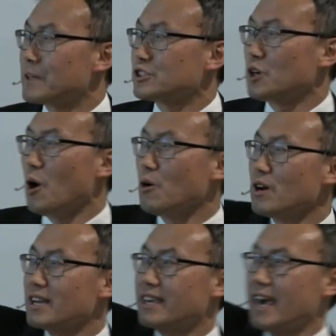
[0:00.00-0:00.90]

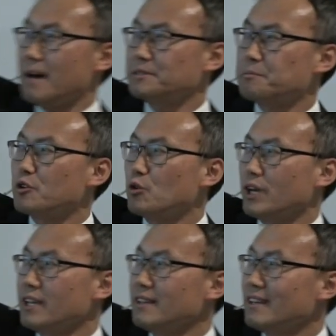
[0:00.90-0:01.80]
So gaps
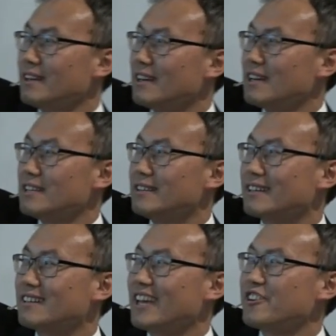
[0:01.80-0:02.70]
between
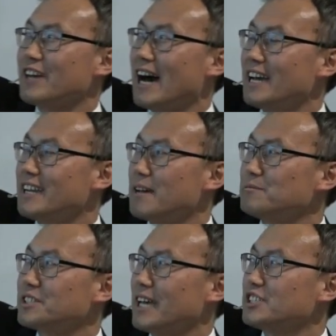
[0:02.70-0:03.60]
declared
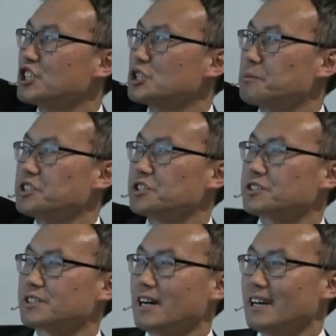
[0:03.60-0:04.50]
items and suspicious
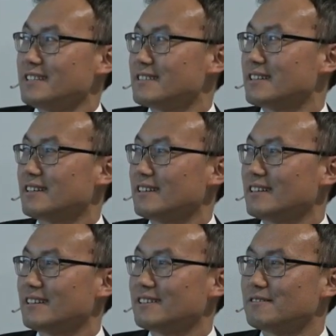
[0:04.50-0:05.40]
sites,
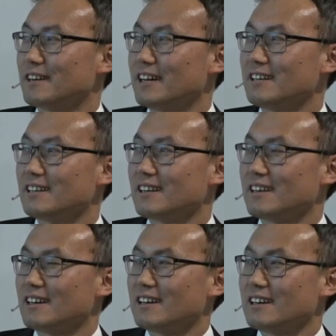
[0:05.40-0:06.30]
right?
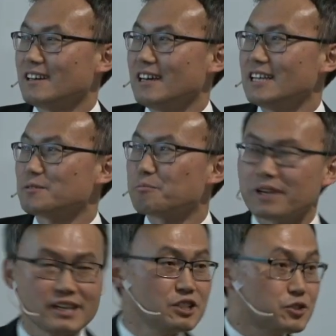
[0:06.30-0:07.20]
It's a
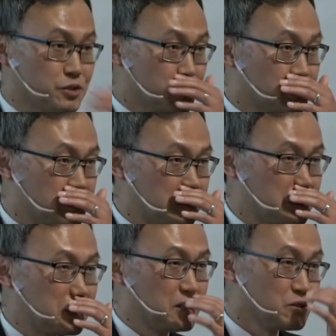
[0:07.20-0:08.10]
big issue.
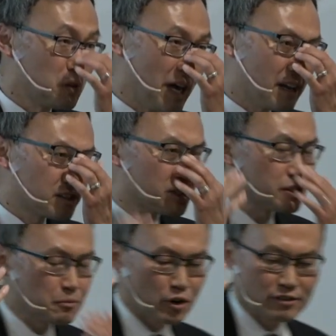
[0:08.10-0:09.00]
So at a
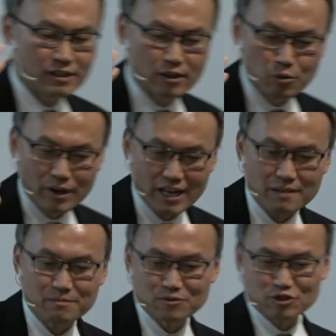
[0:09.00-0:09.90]
certain, the, what
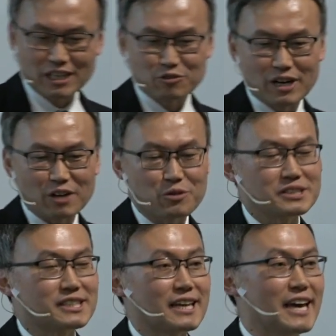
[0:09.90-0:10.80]
I'm trying to argue
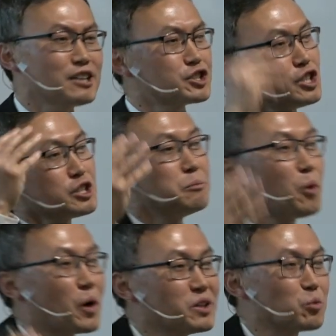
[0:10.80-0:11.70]
is that at a certain
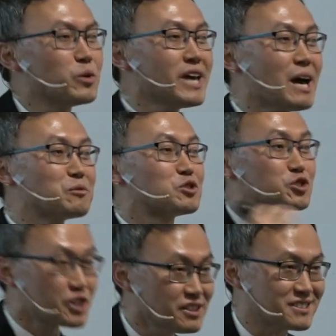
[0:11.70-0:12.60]
point, we have to
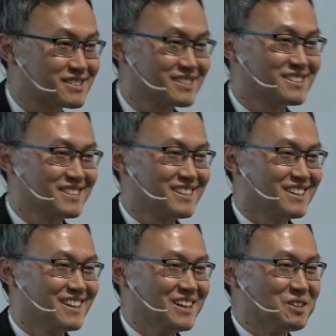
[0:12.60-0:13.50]
trust
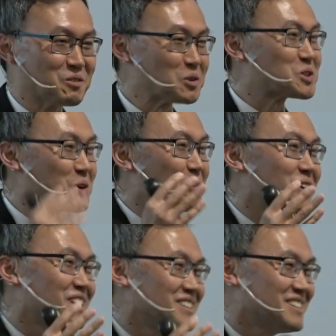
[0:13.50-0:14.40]
North
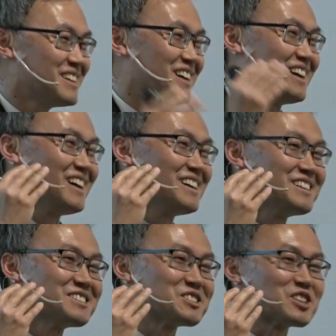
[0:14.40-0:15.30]
Korean
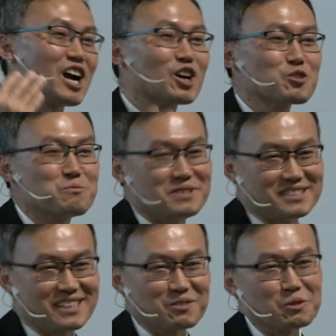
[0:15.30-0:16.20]
just an
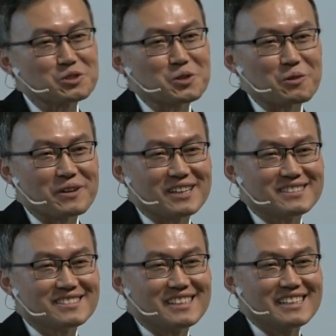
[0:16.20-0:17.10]
argument, a North
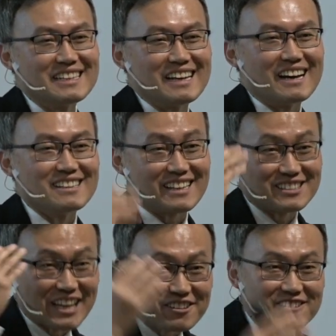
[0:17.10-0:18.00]
Korean, like a
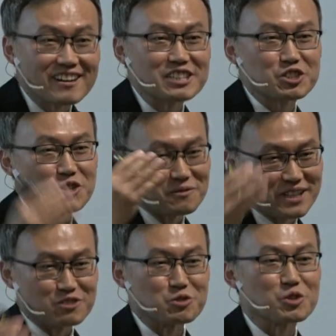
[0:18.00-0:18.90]
declaration of
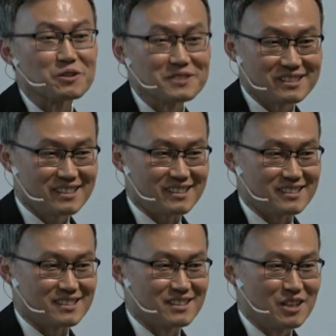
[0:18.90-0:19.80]
their nuclear
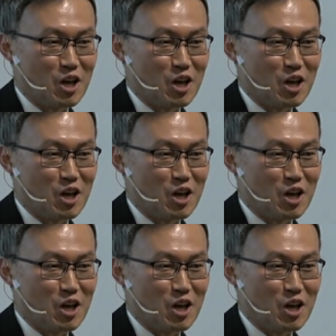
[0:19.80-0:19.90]
facilities.